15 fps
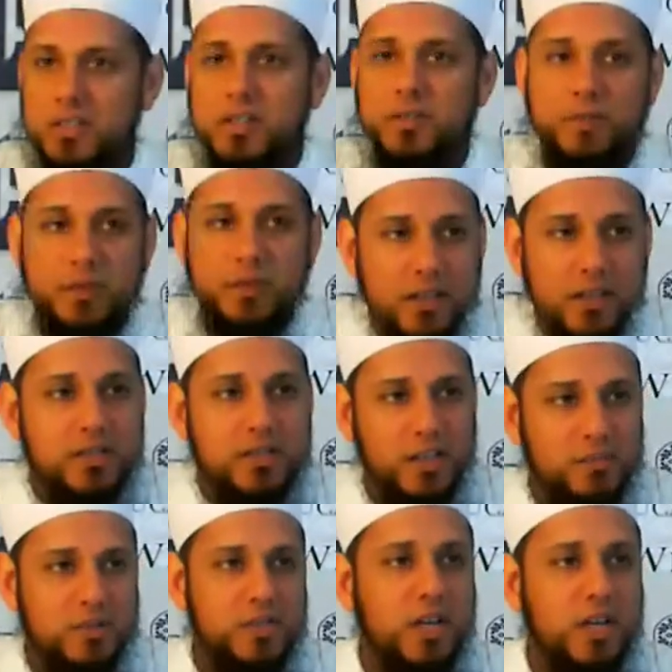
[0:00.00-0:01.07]
she feeds
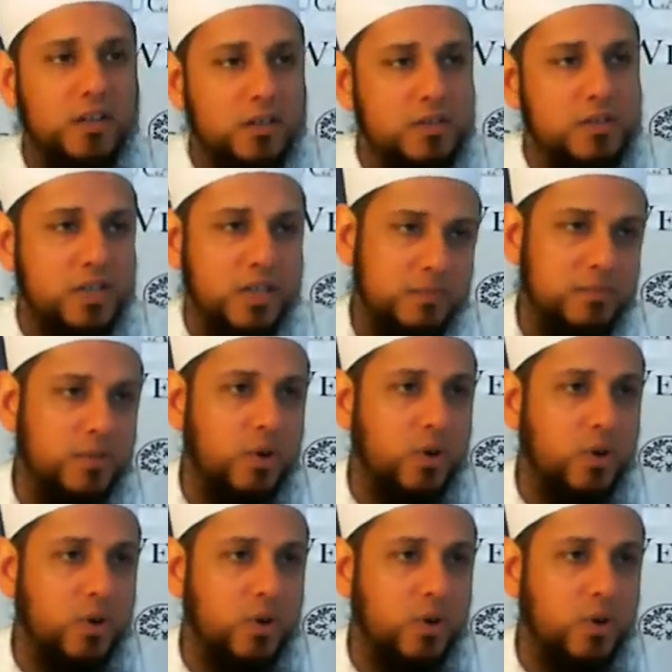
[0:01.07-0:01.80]
him, suckles him